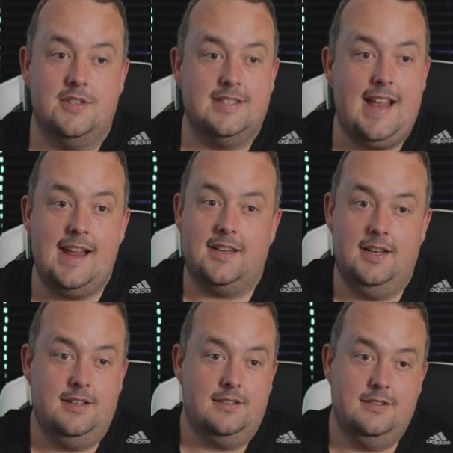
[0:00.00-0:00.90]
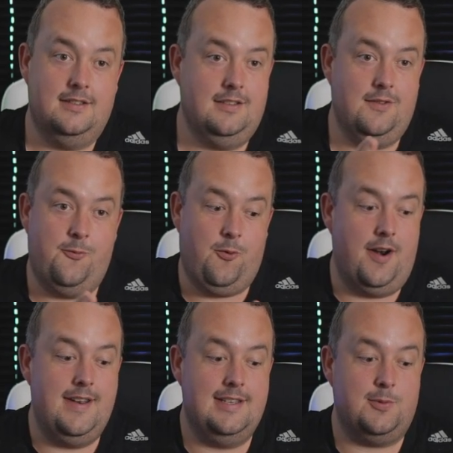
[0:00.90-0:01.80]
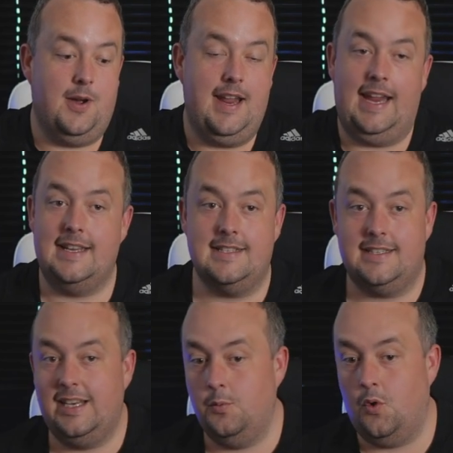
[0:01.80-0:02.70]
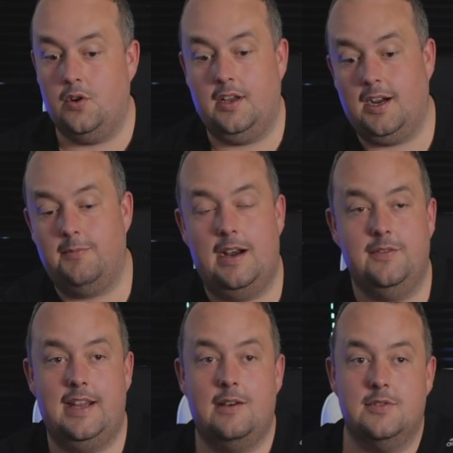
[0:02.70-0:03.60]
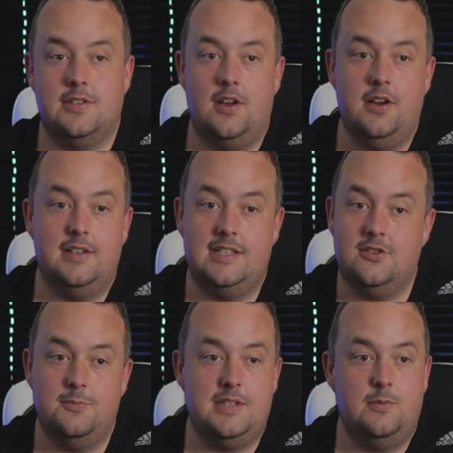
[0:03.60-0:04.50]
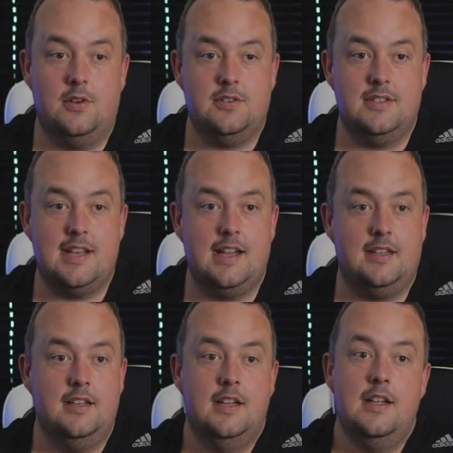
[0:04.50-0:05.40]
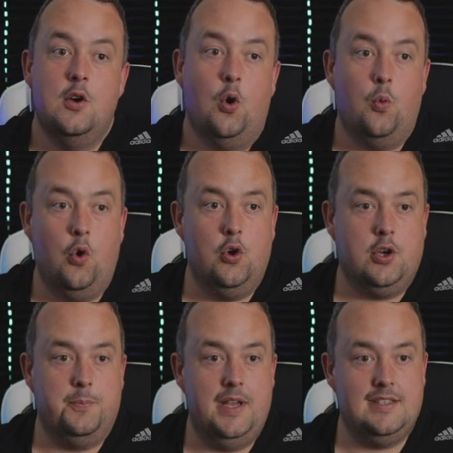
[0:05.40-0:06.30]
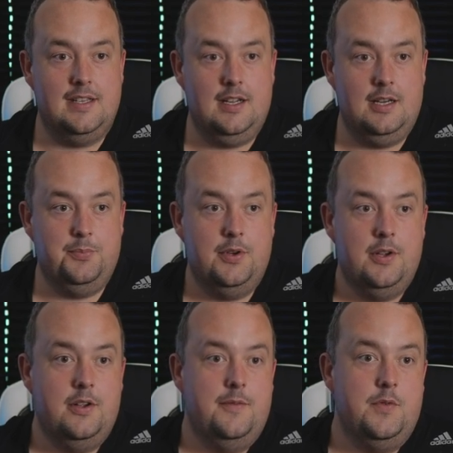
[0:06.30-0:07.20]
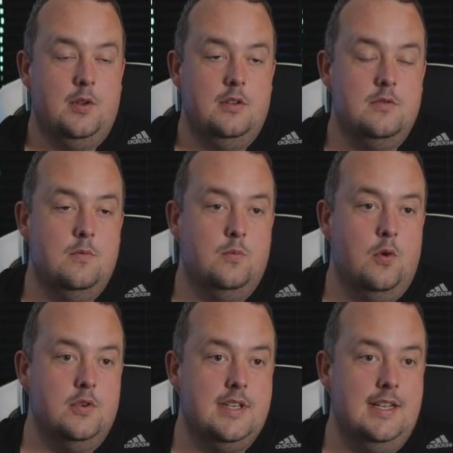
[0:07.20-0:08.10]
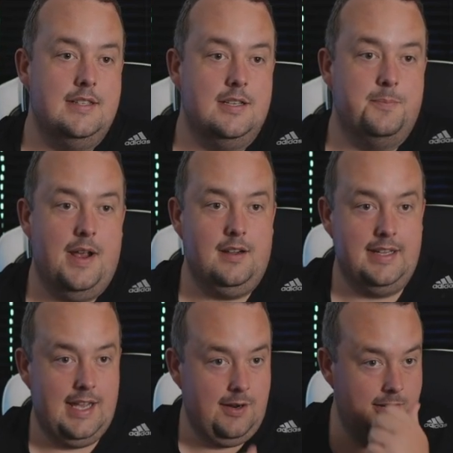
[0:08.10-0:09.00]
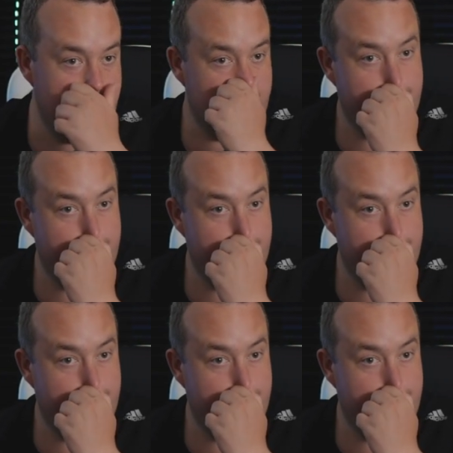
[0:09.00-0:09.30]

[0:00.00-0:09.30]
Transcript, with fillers: Saka run this way. He hasn't seen Walker come round the outside. He's too busy watching Saka. Walker picks it up, walks it into the penalty area.